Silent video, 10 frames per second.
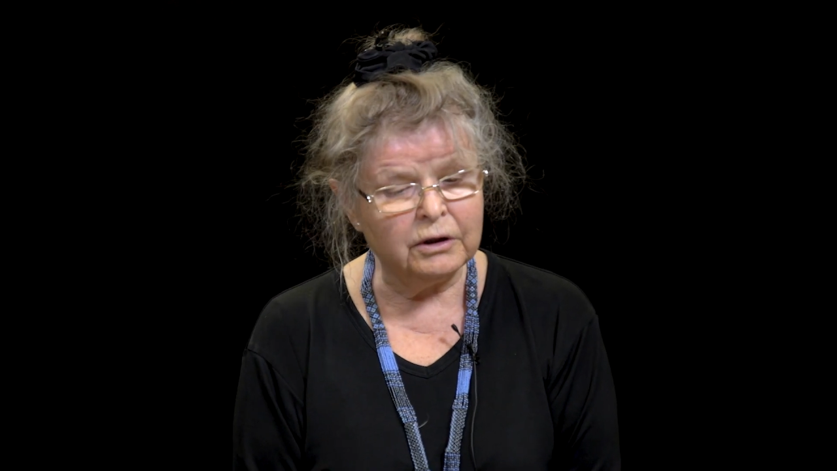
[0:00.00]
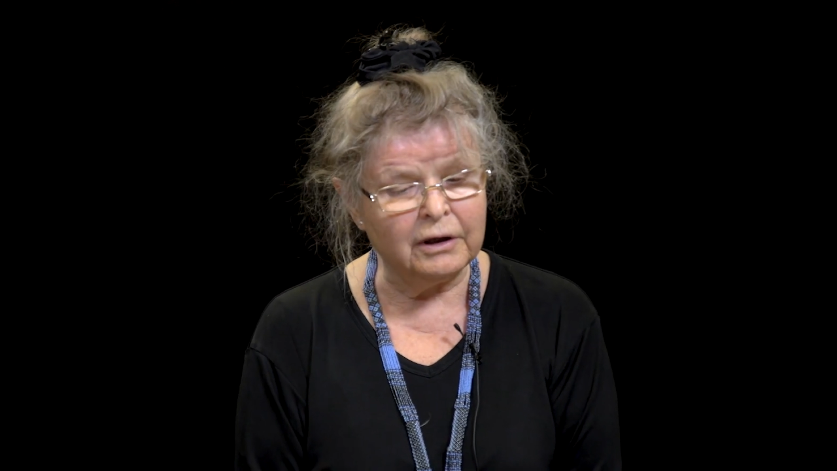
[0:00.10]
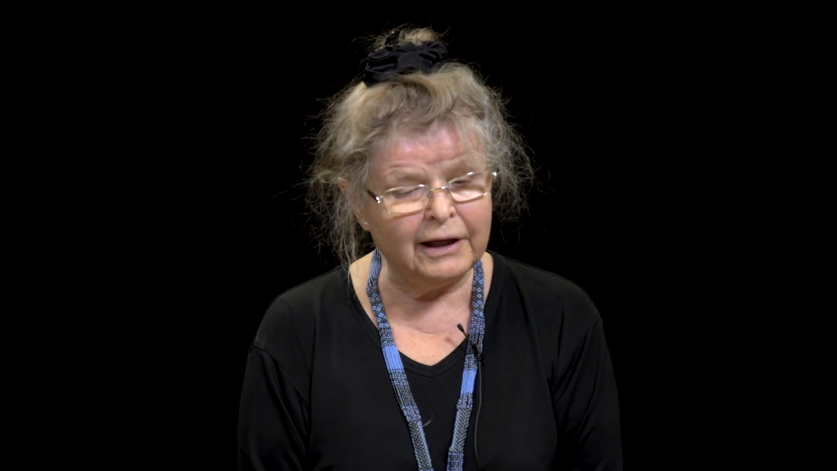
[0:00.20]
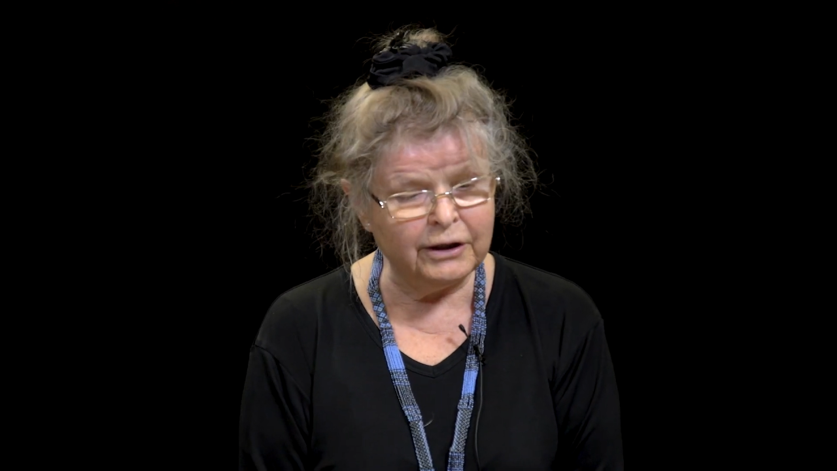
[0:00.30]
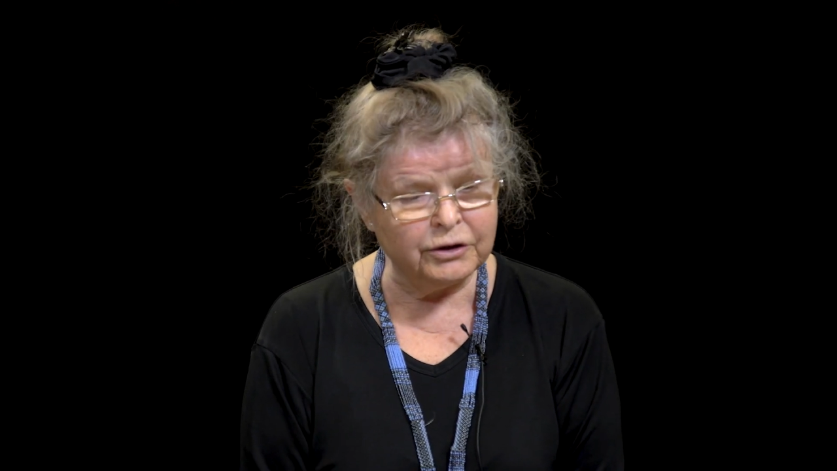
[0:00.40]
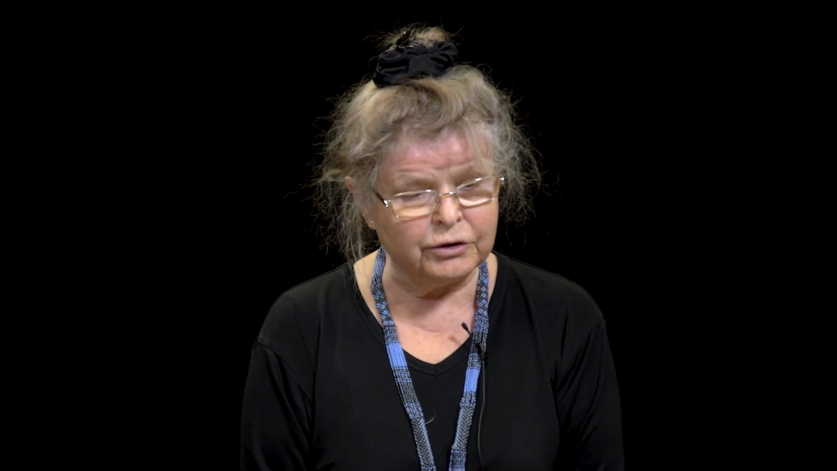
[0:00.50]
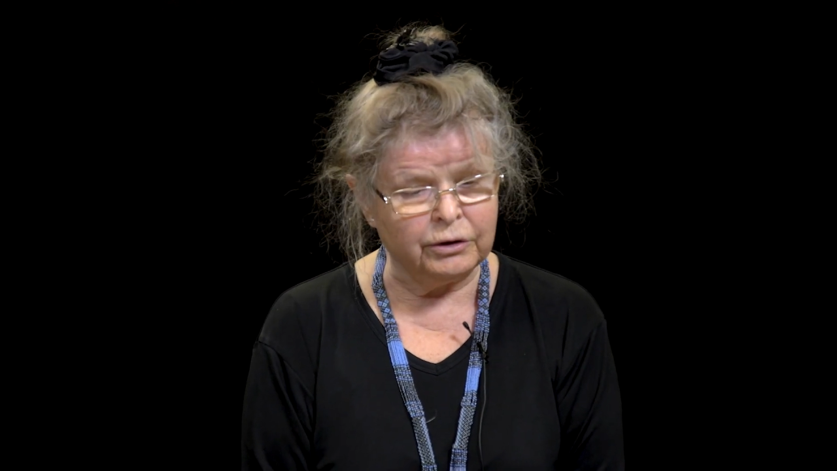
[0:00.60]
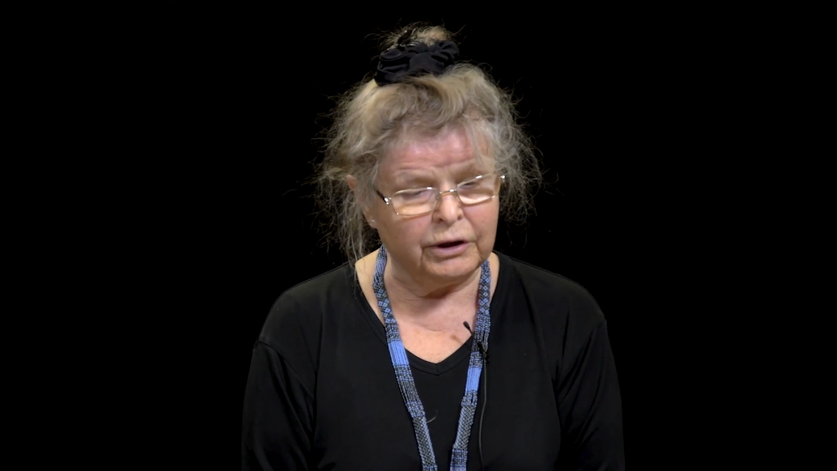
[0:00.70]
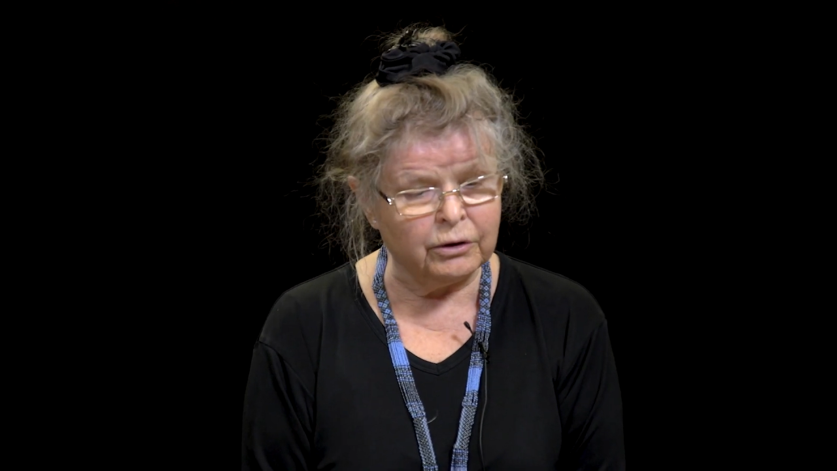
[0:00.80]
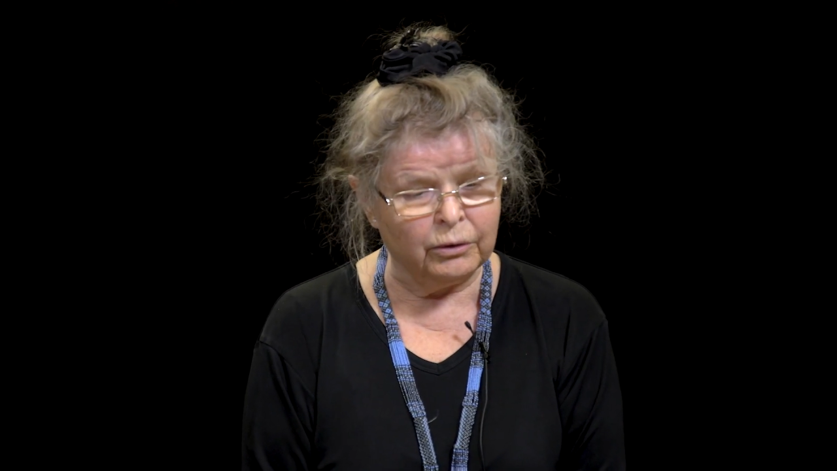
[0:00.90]

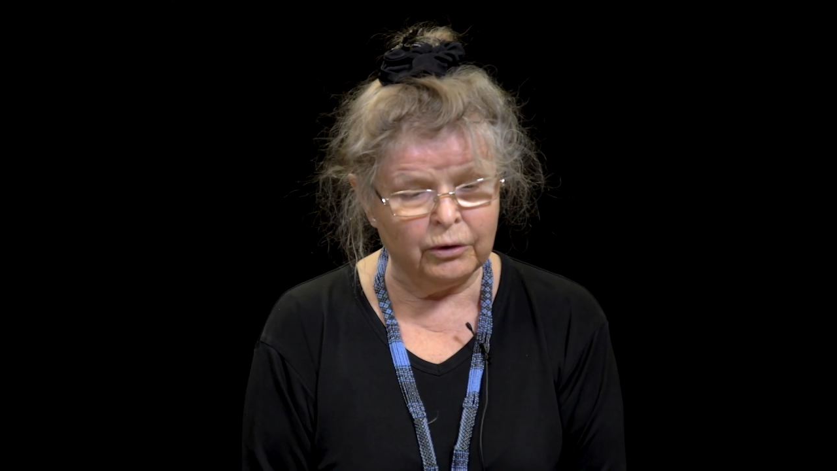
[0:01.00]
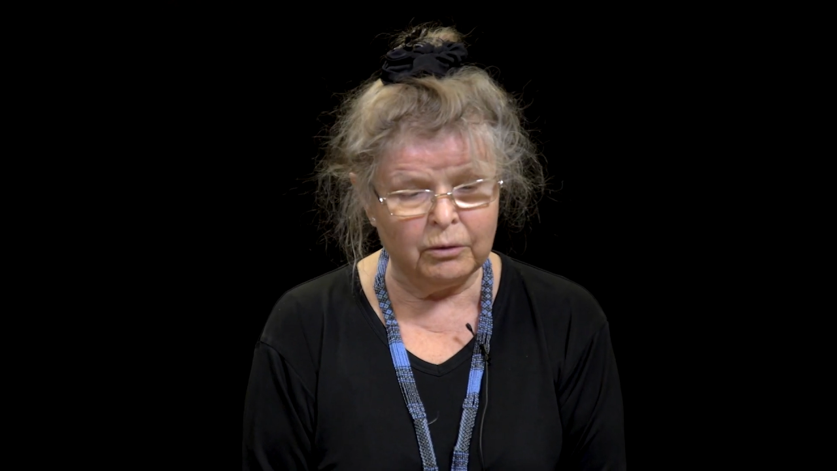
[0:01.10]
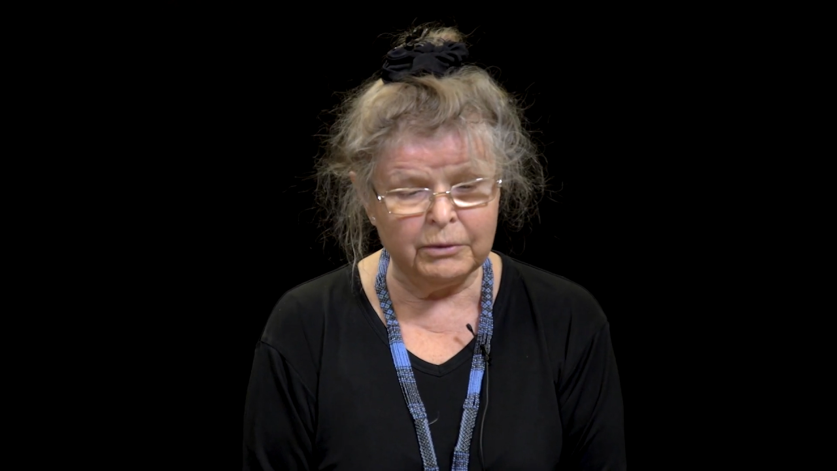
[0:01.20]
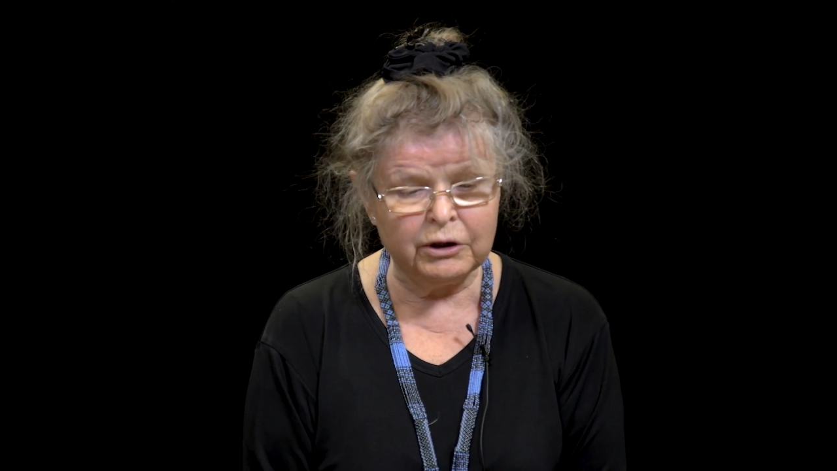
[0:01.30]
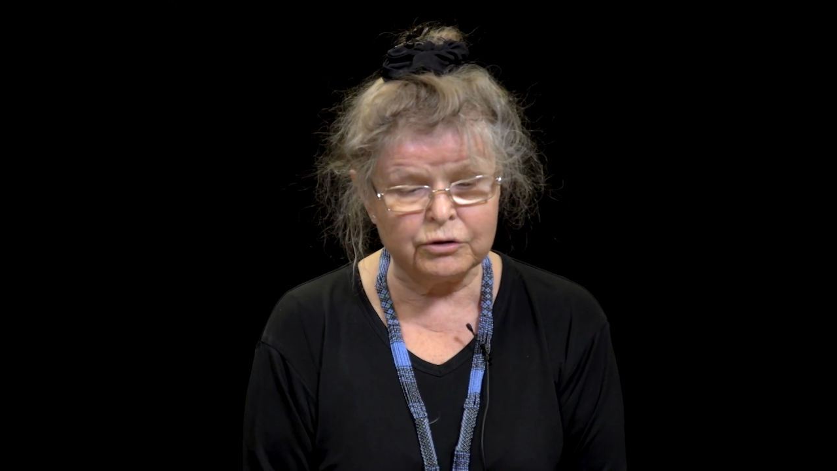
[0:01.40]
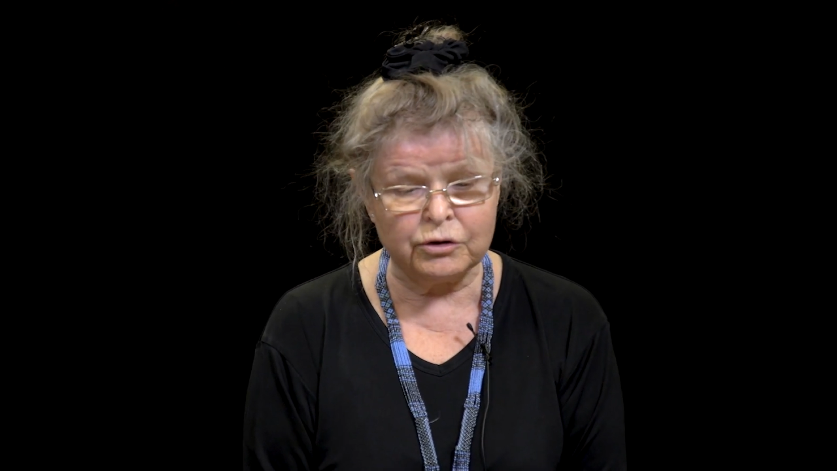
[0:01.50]
later economic,